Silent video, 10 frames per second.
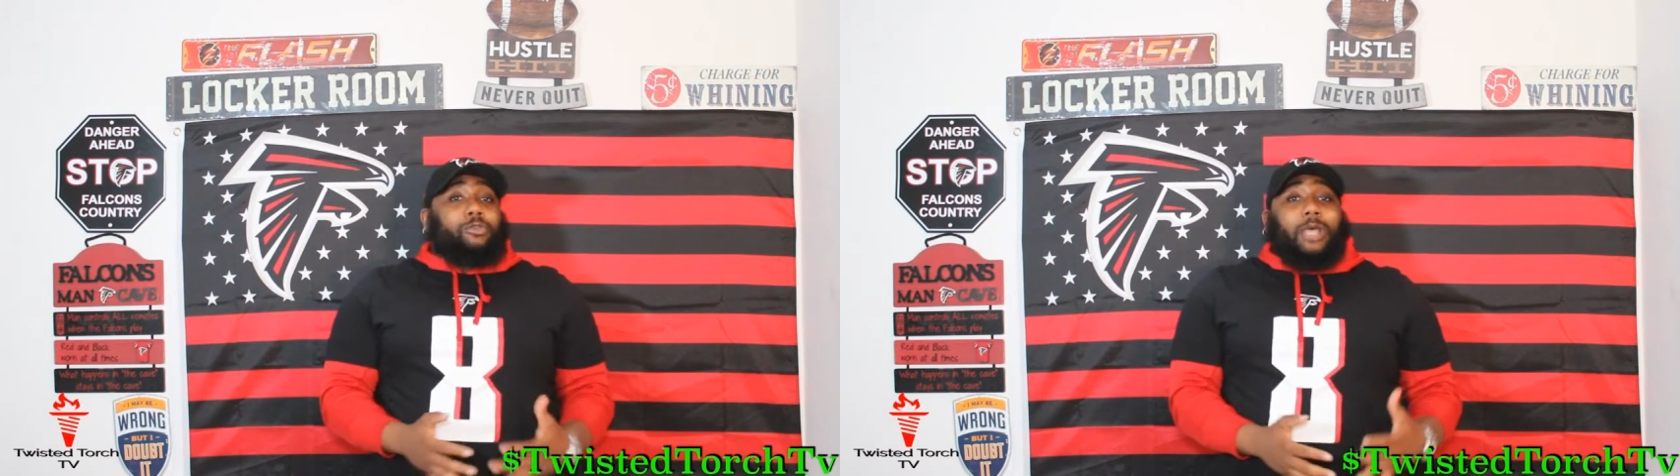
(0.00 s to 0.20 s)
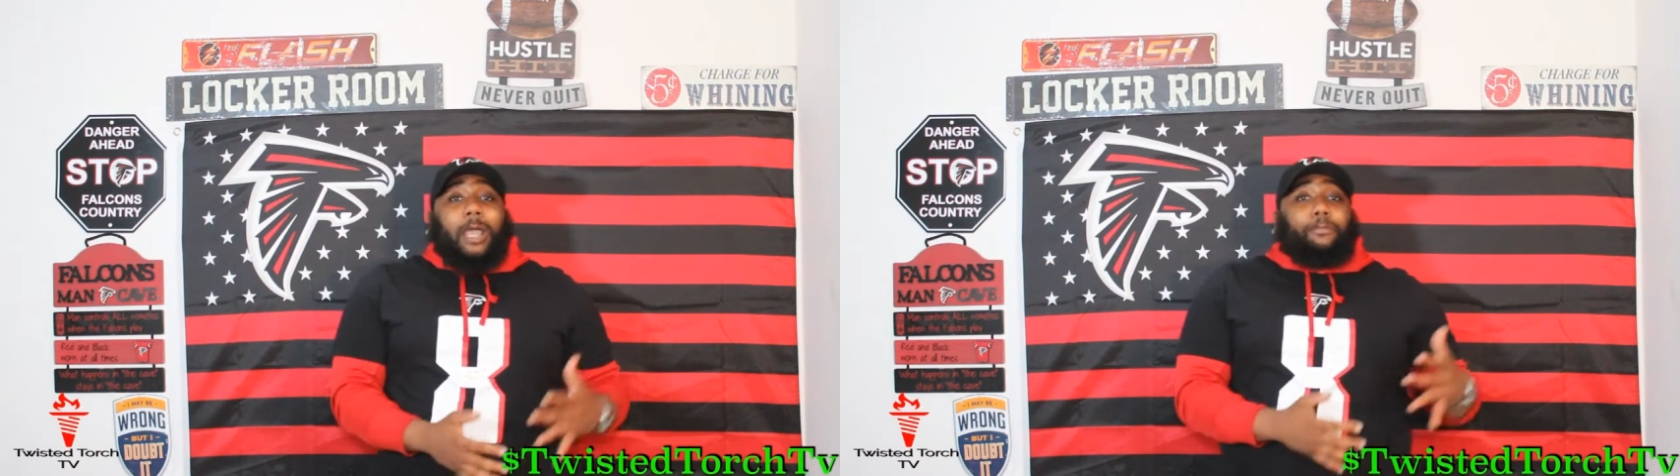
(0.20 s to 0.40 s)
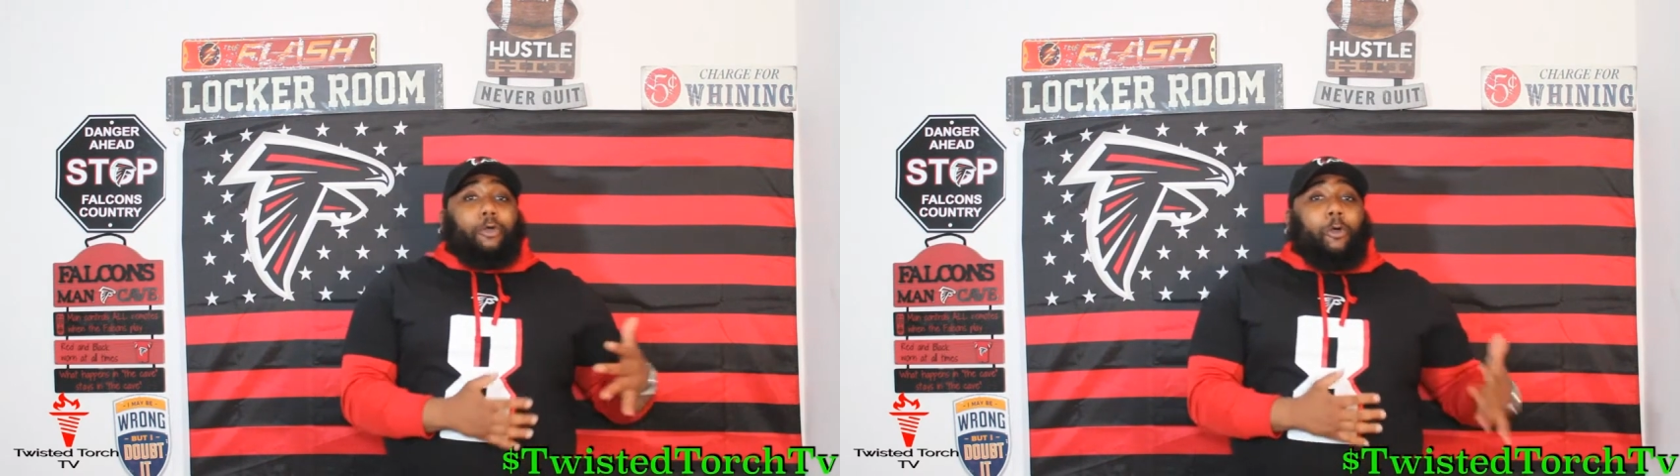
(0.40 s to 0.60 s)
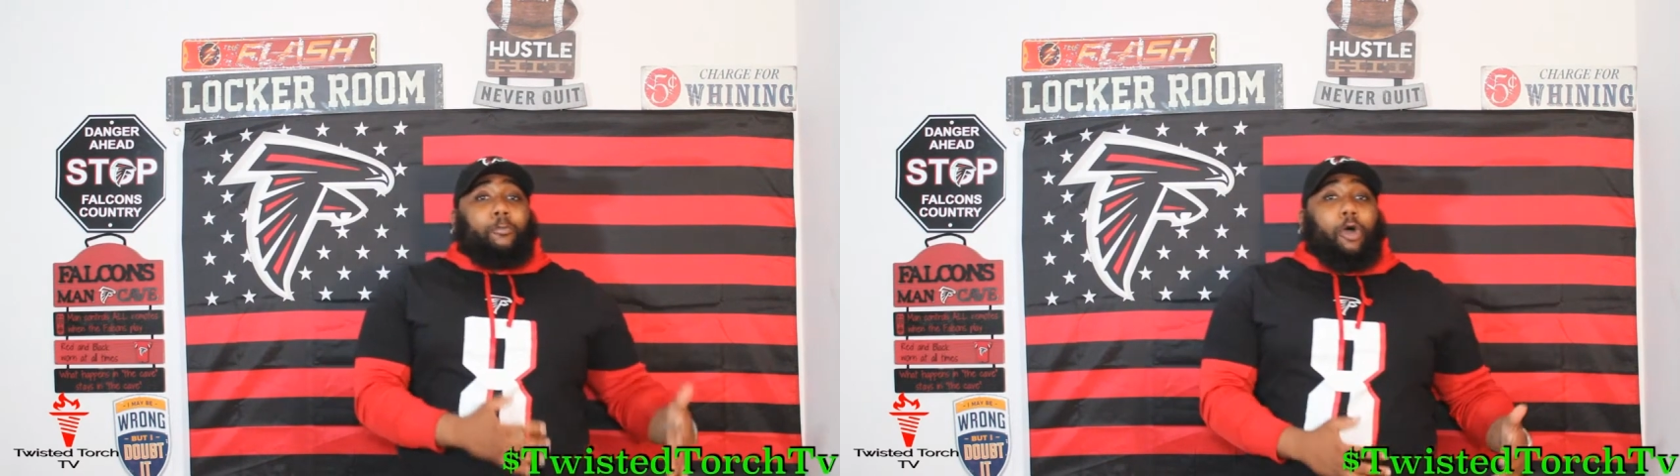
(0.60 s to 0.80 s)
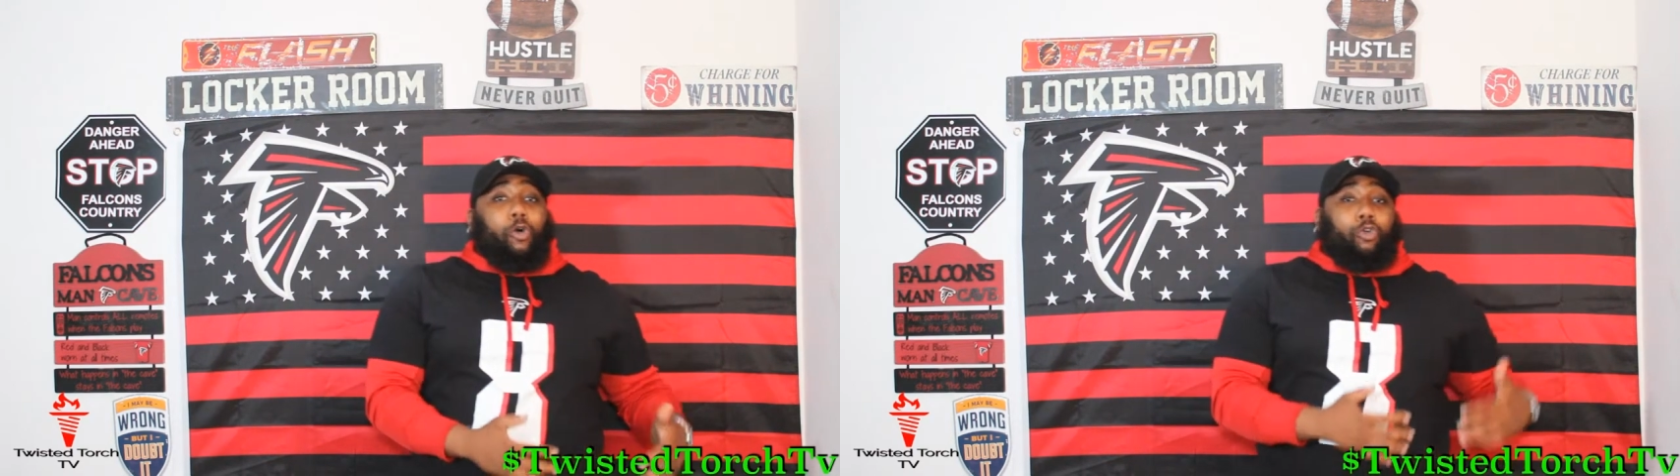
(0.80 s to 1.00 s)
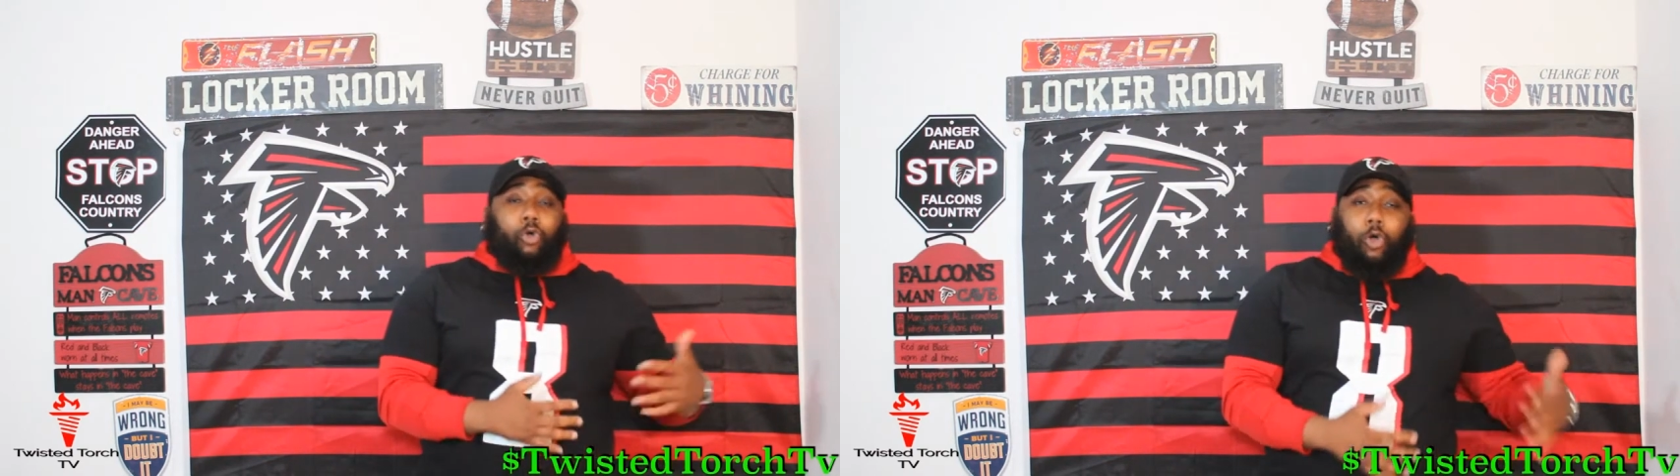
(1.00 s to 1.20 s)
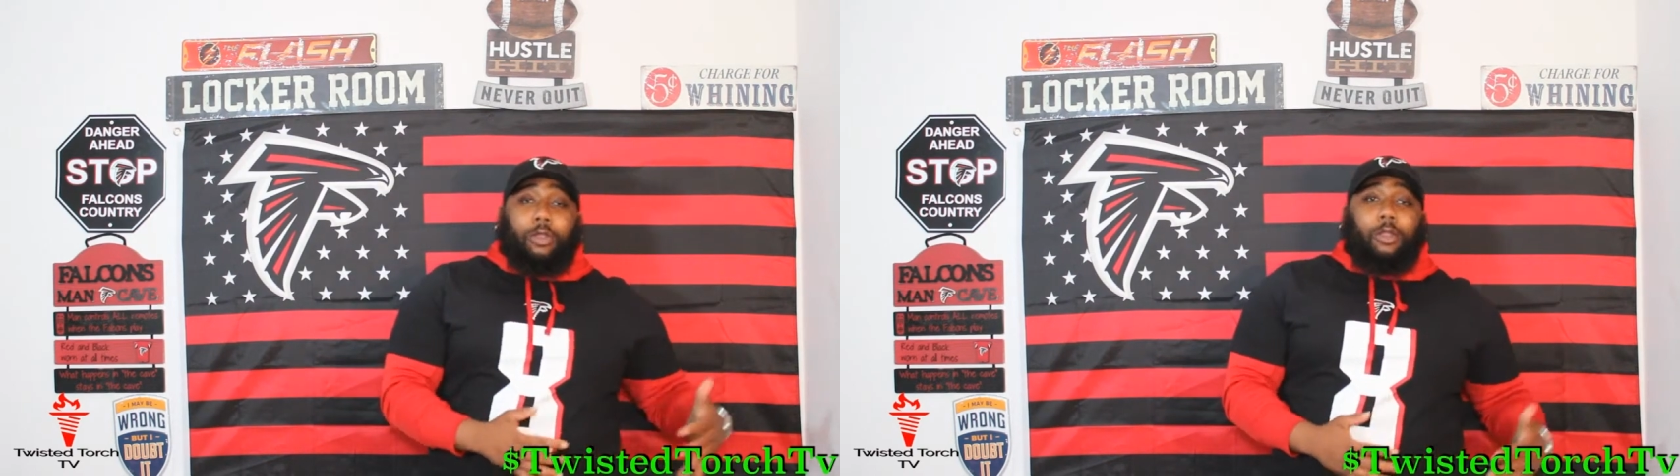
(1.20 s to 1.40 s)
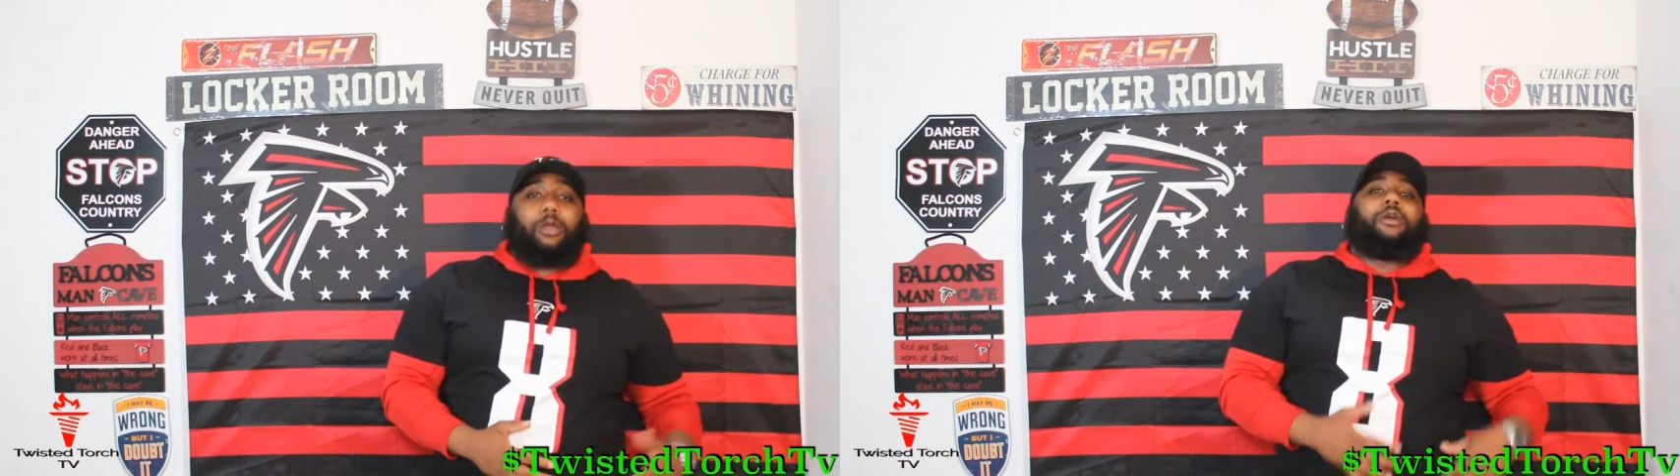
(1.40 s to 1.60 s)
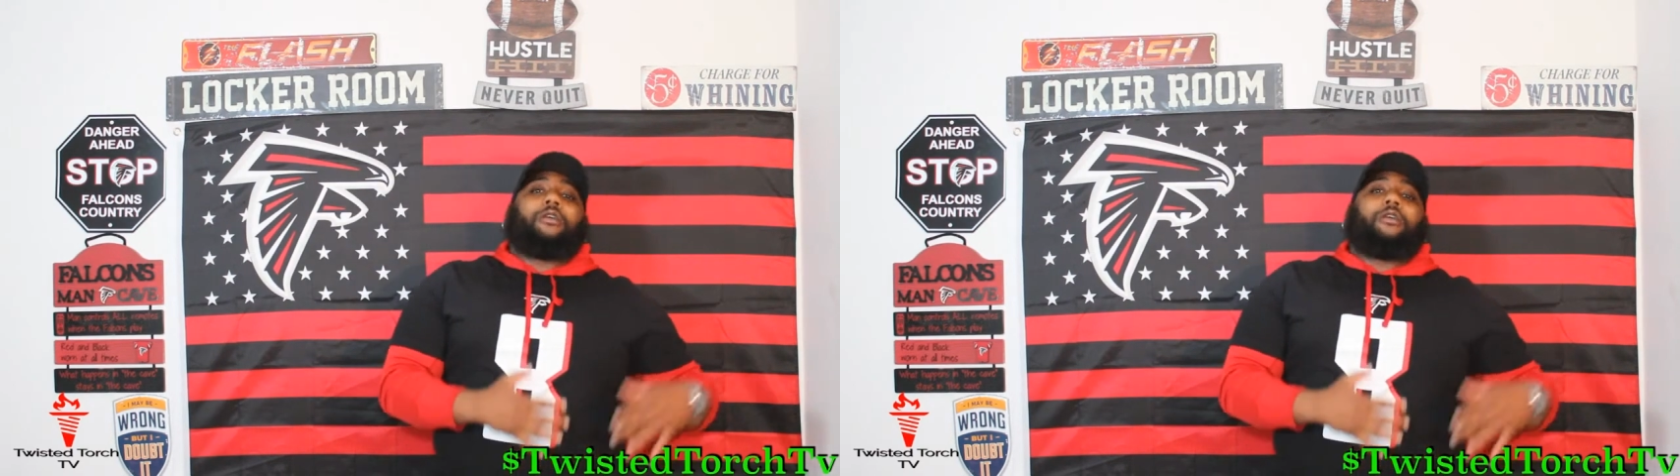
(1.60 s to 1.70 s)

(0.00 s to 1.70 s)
type Pro Bowl corner